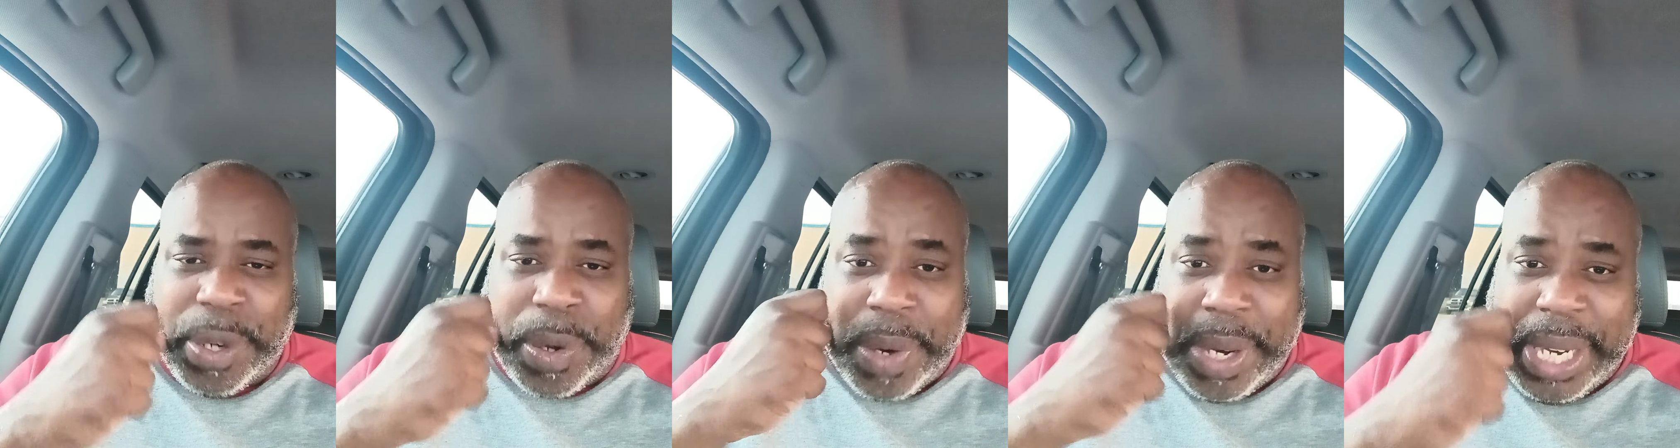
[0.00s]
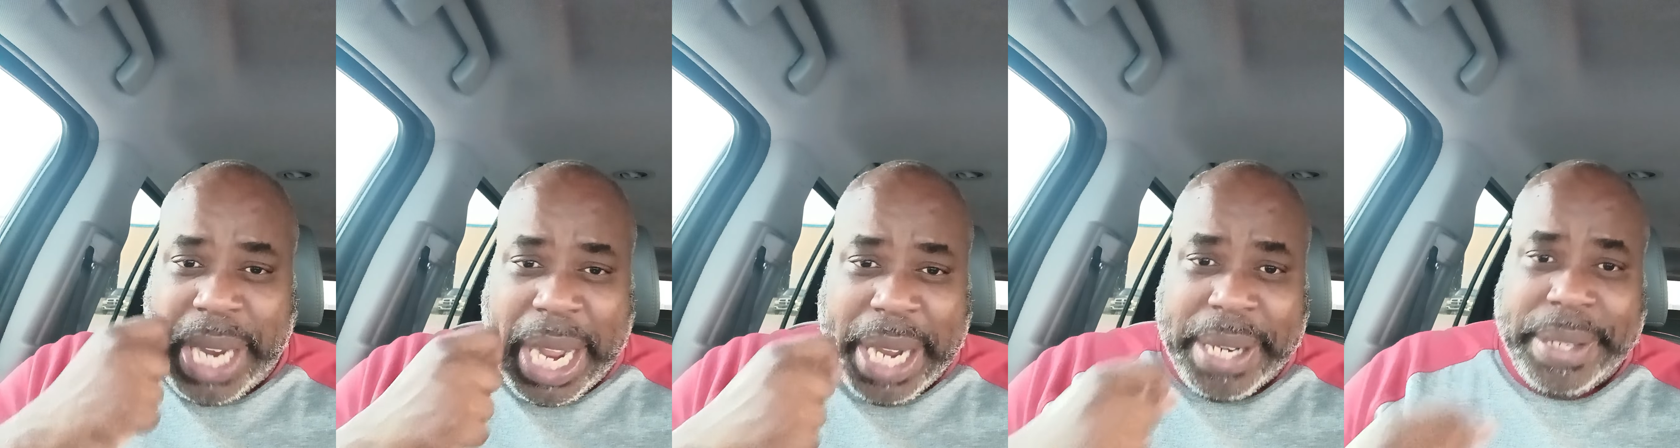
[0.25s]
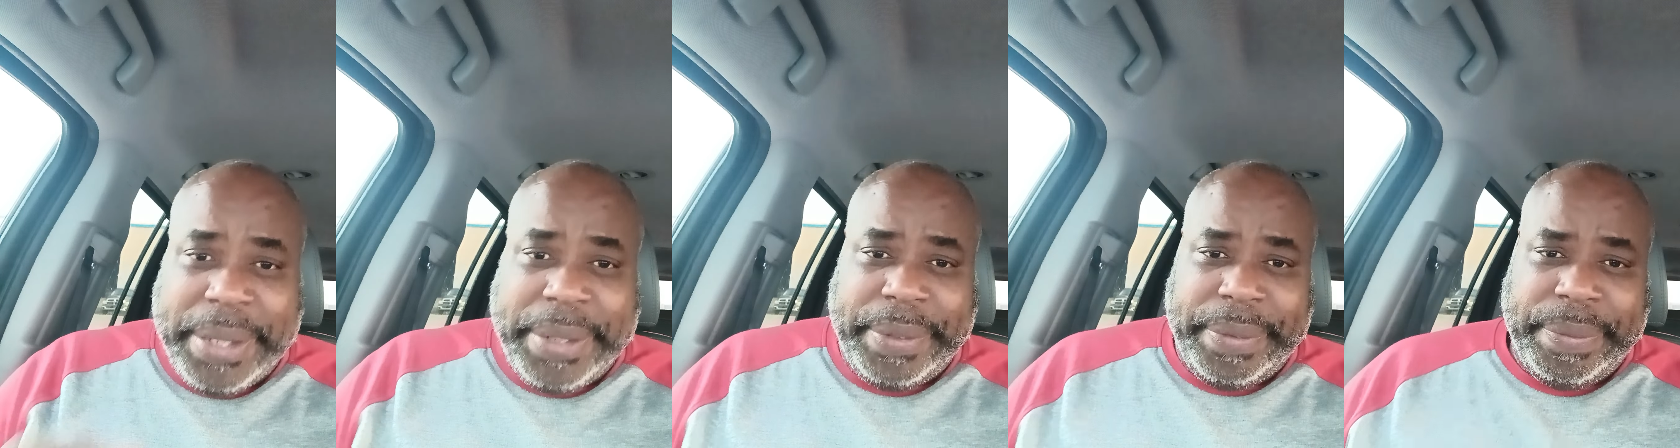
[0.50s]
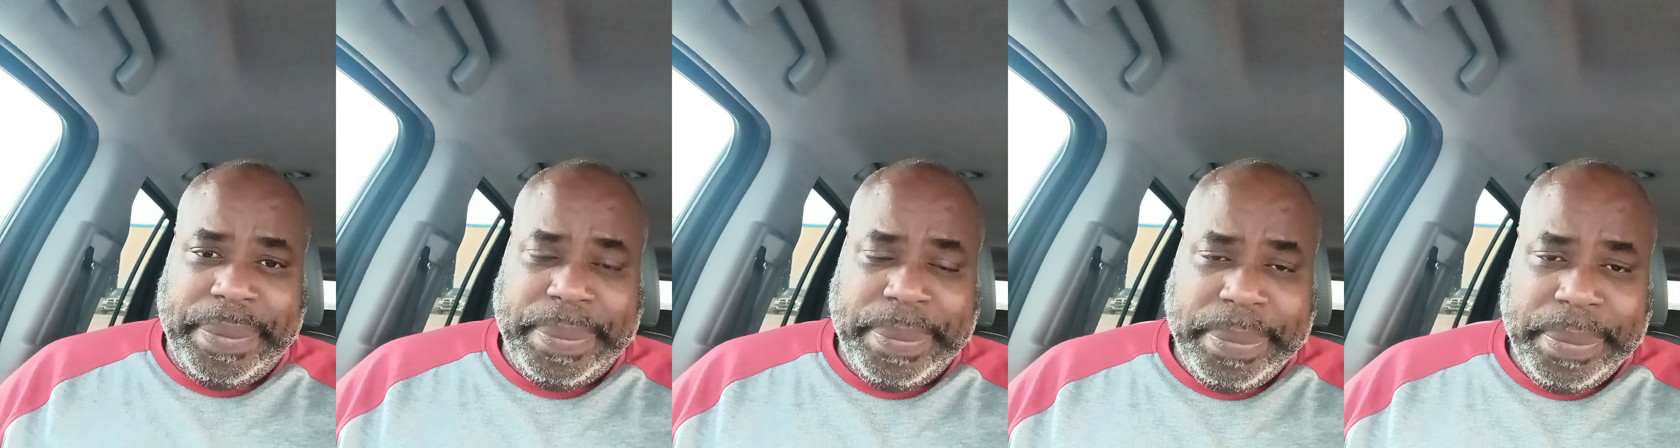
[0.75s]
Creator.
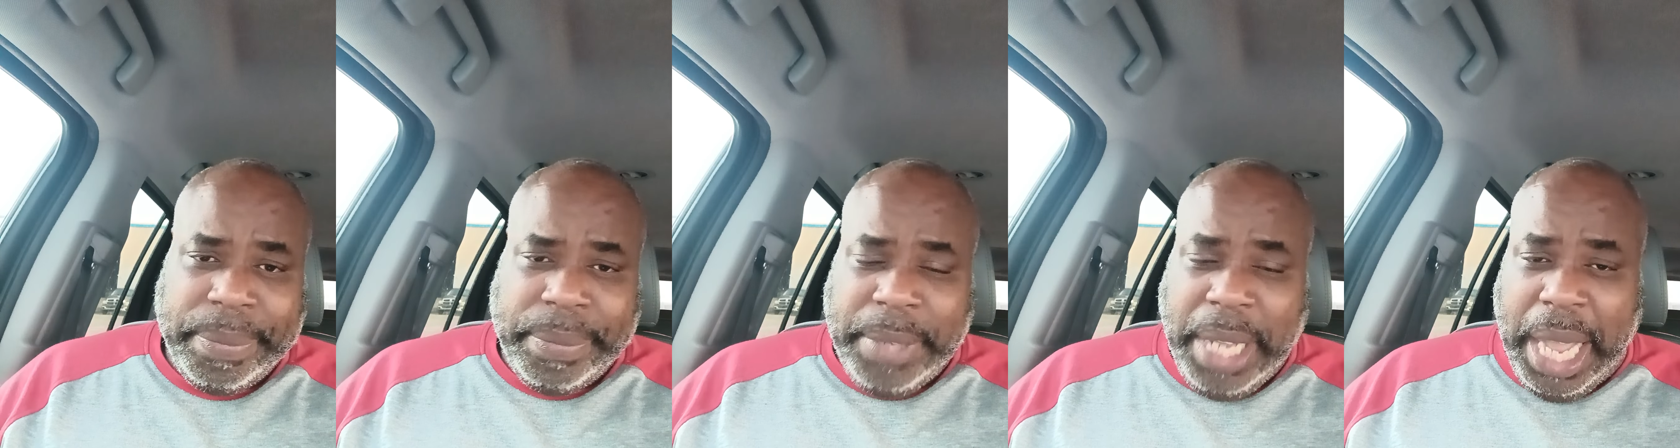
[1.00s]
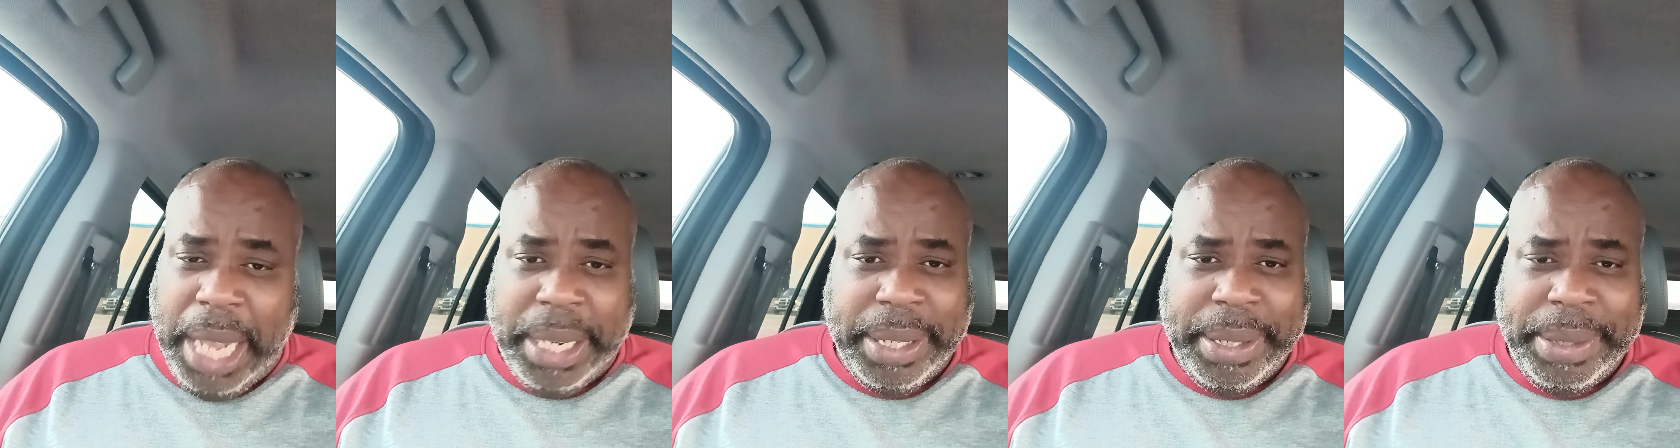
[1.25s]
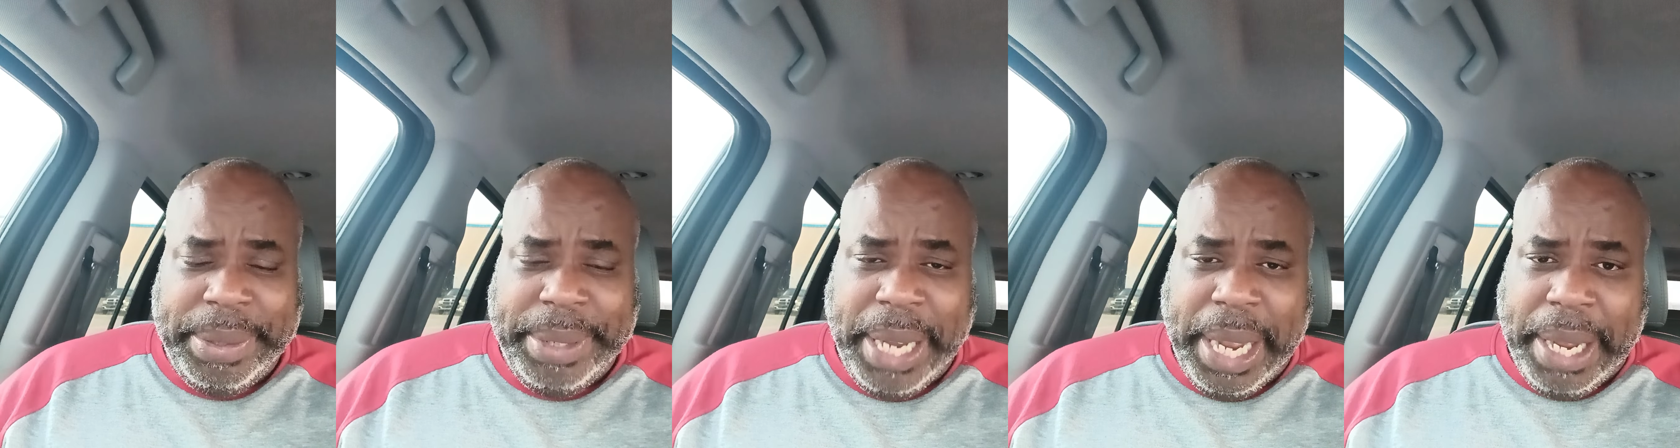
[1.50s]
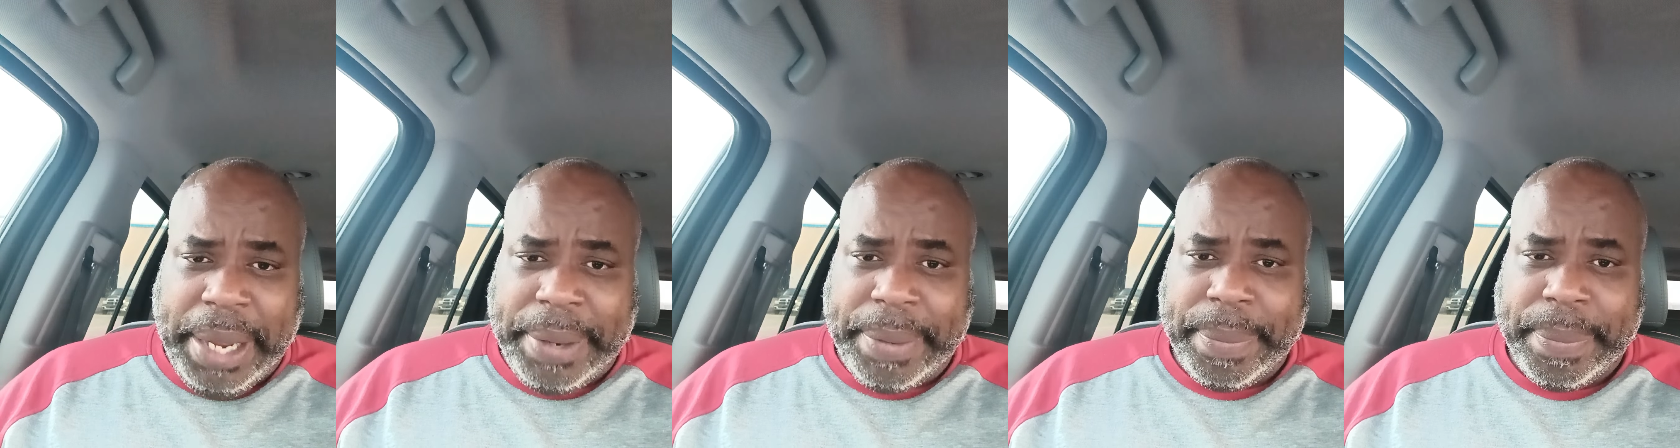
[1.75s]

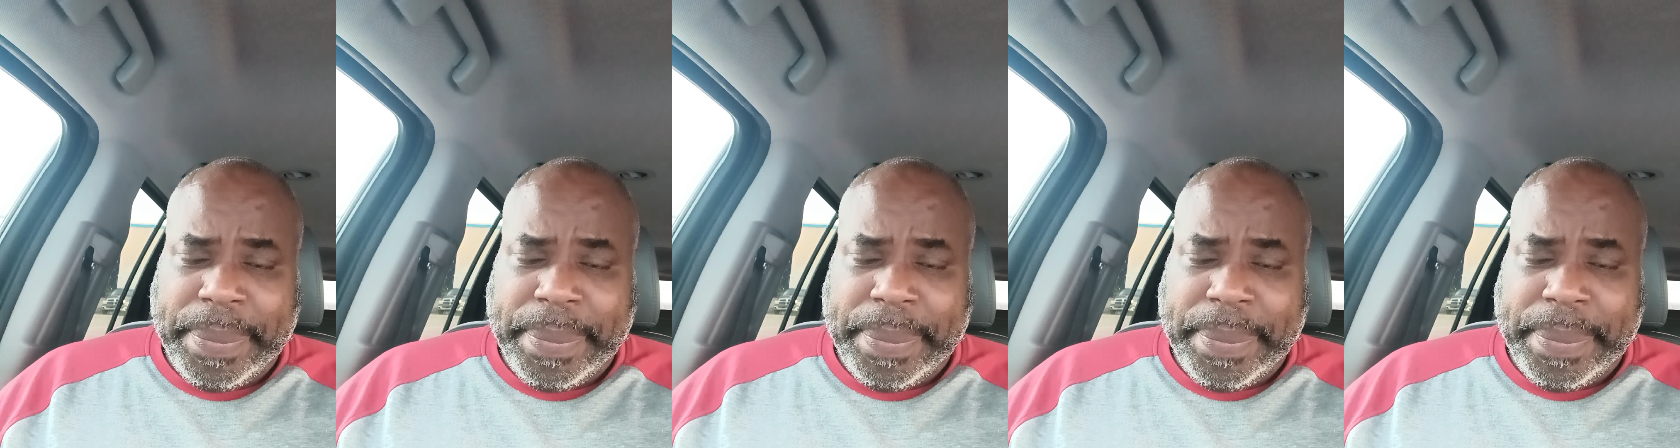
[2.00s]
Hallelujah.